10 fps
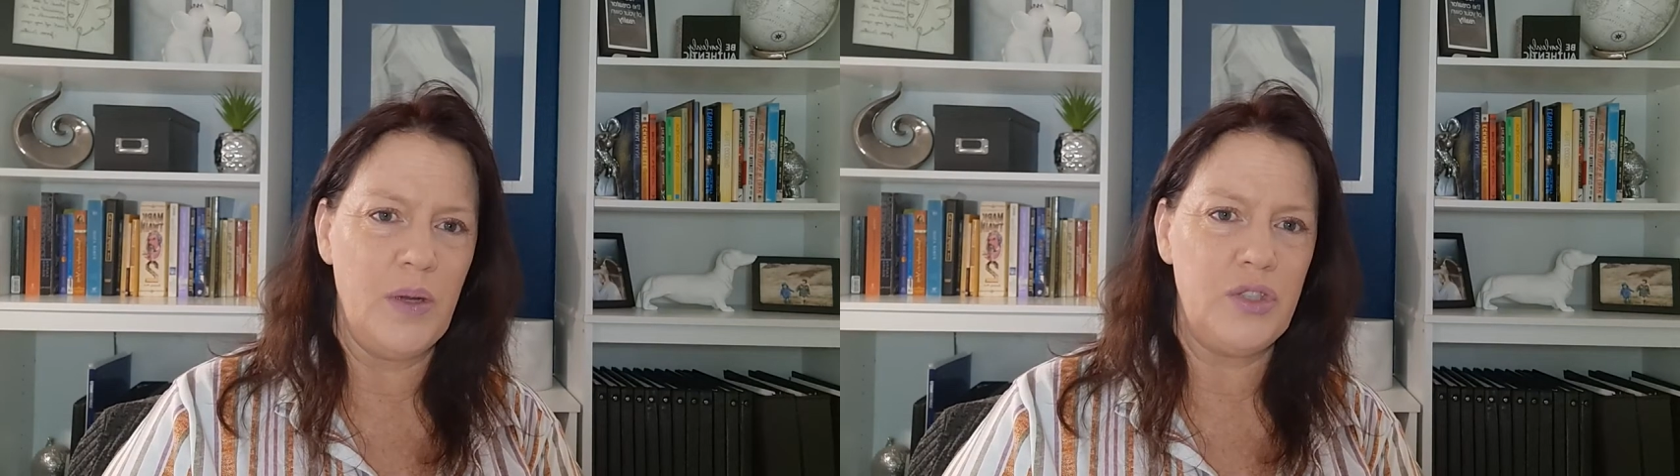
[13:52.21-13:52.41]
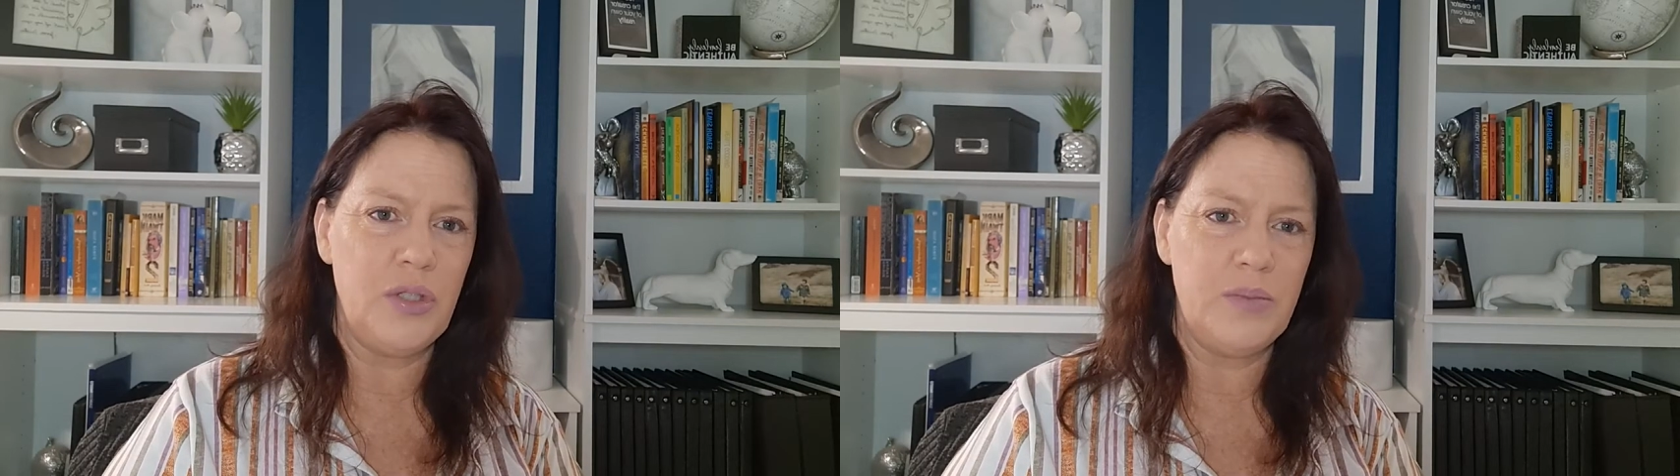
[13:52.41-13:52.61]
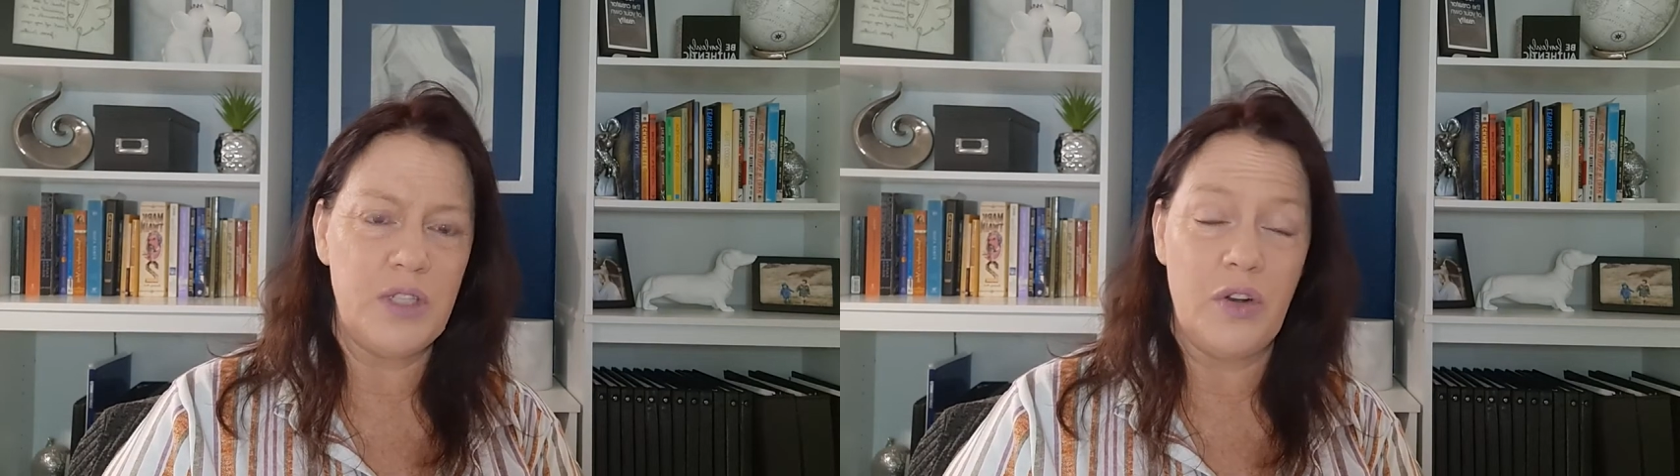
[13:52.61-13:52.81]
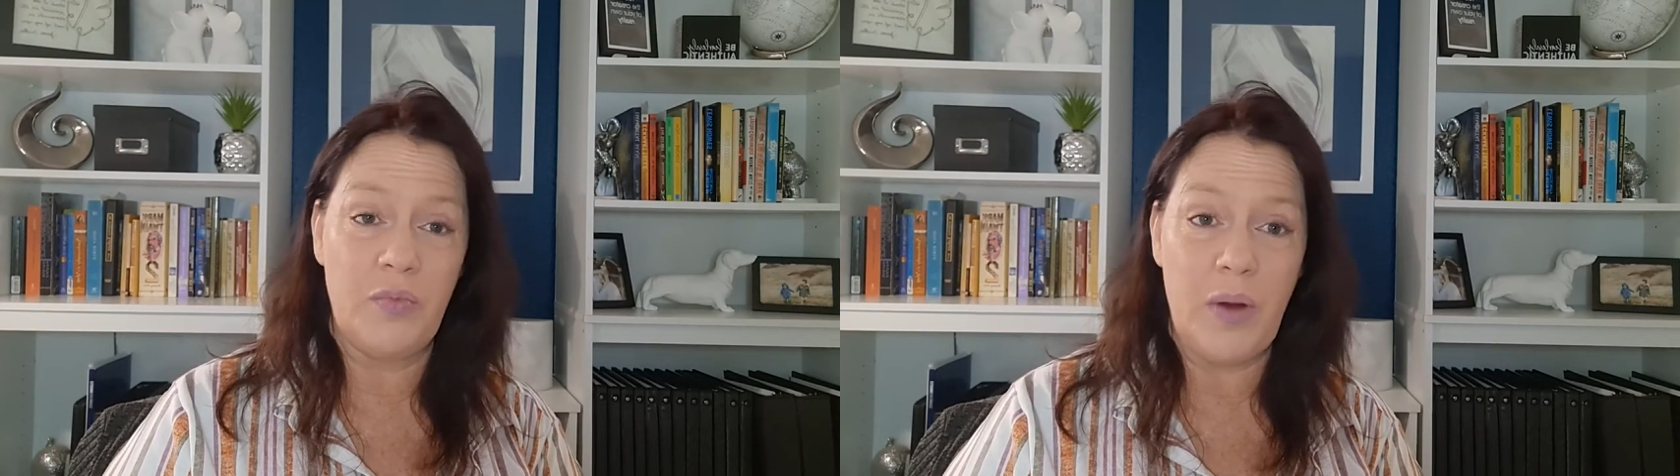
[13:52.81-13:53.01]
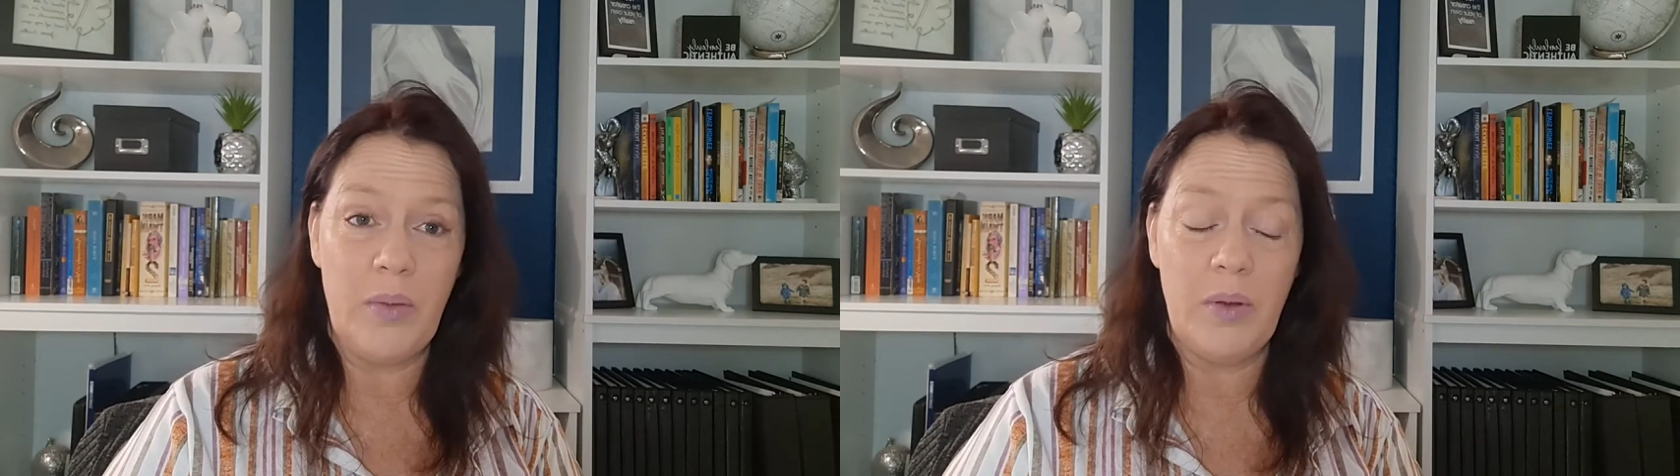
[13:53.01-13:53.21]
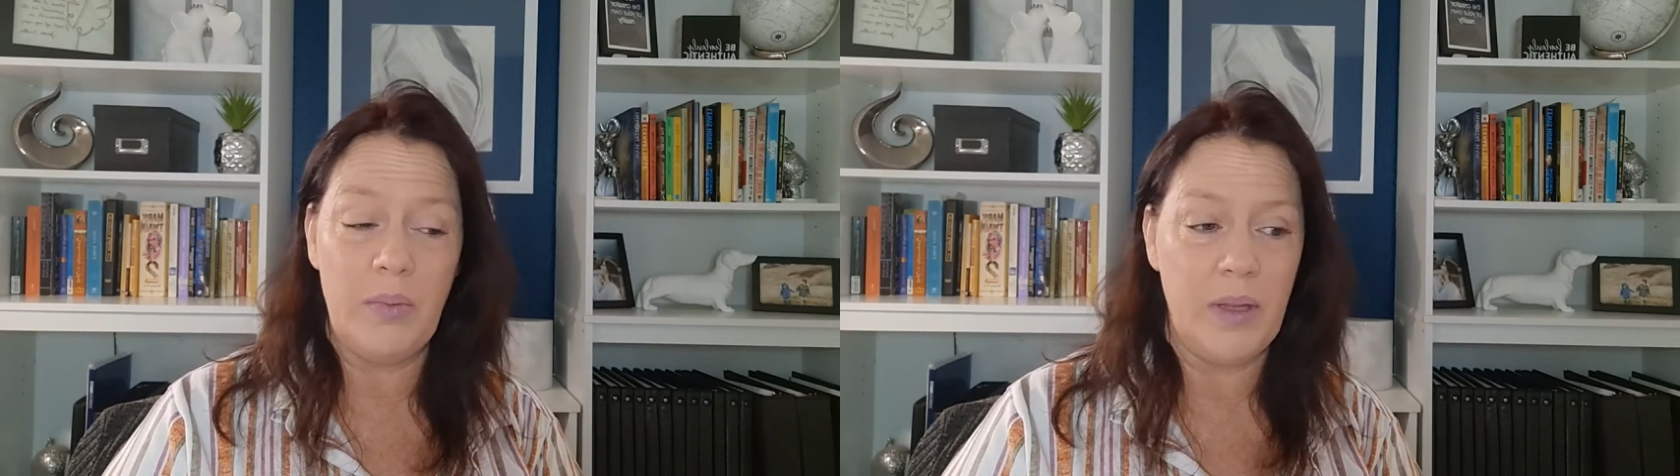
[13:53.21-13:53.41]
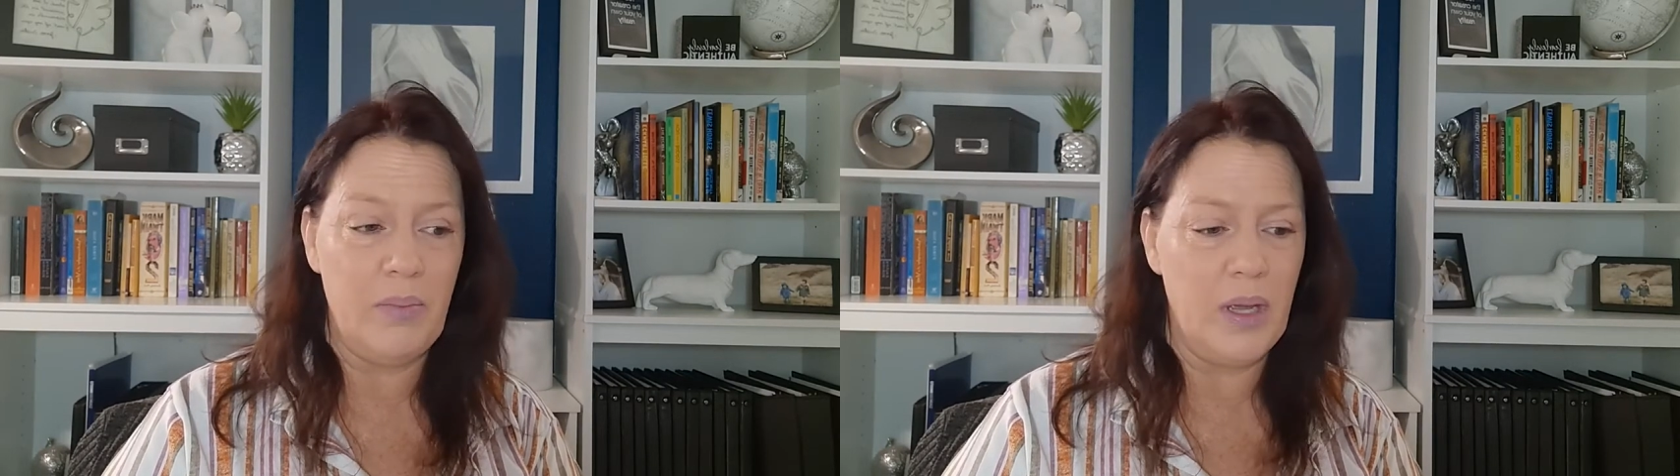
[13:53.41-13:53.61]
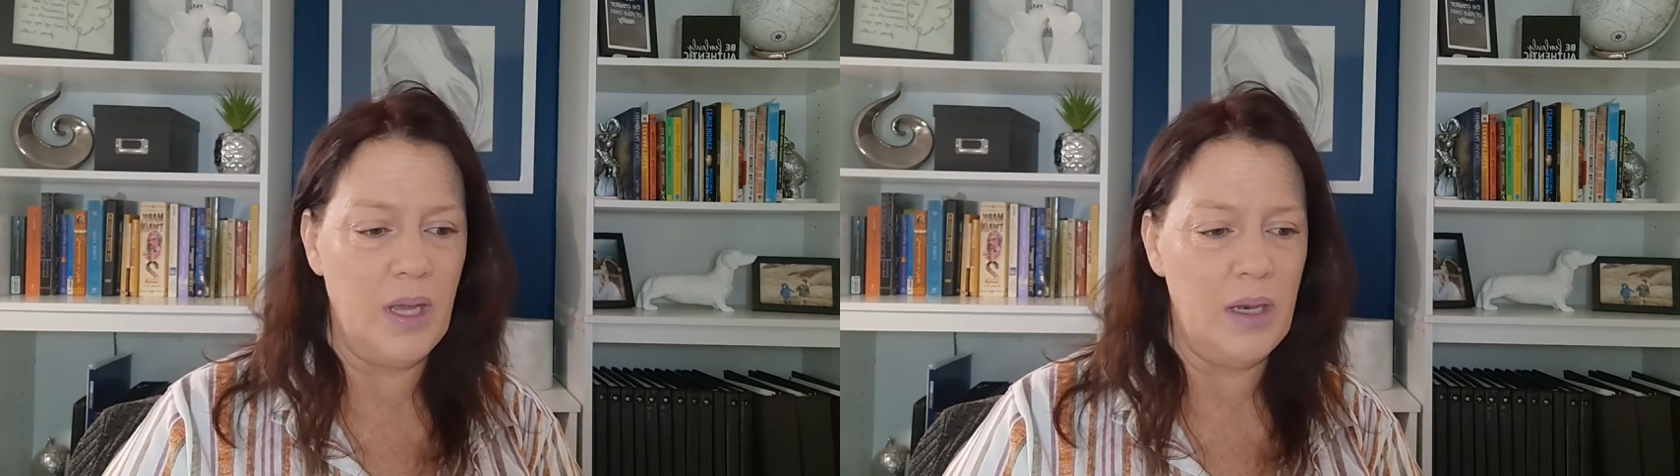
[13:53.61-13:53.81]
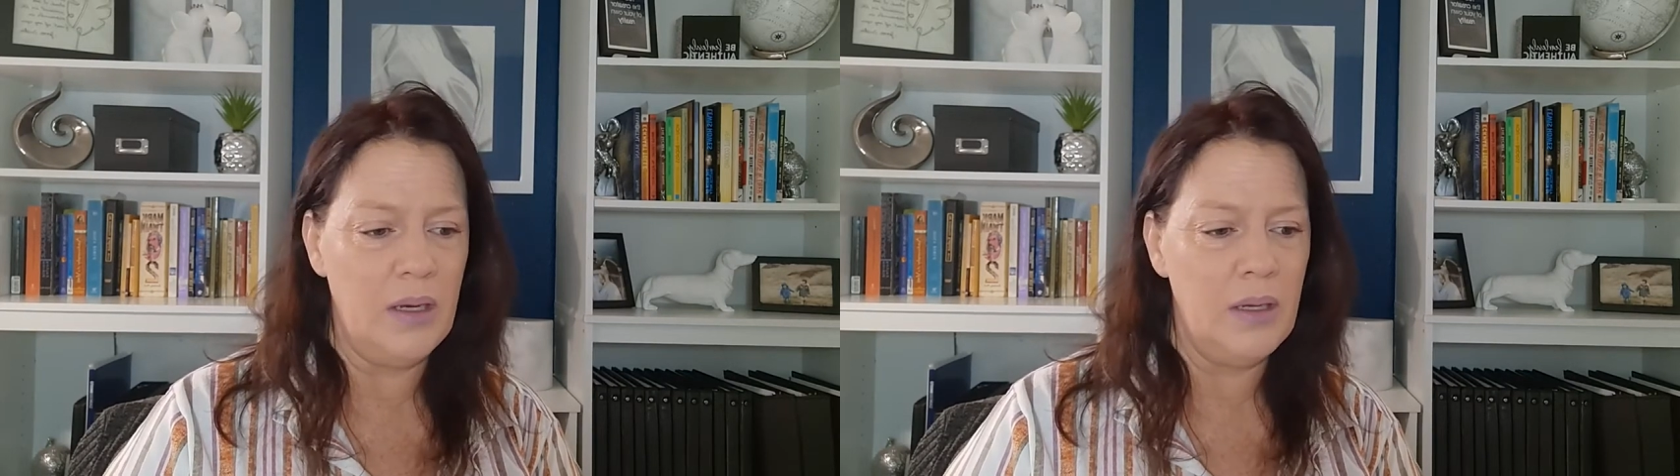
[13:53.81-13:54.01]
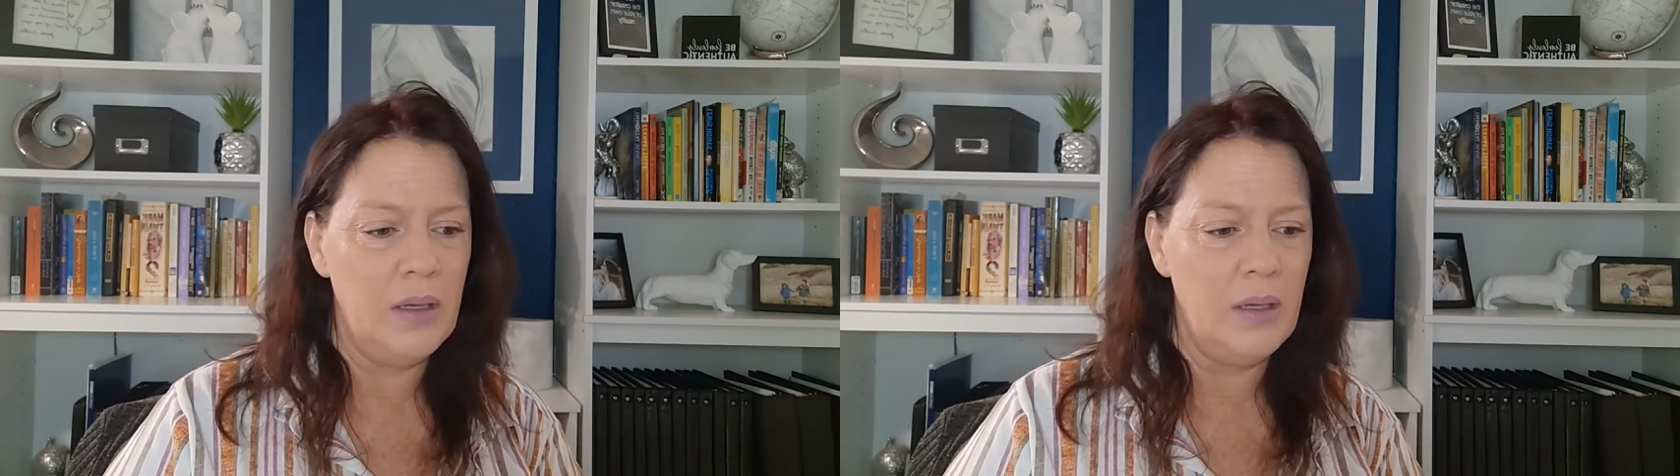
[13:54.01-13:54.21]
my dreams that have probably been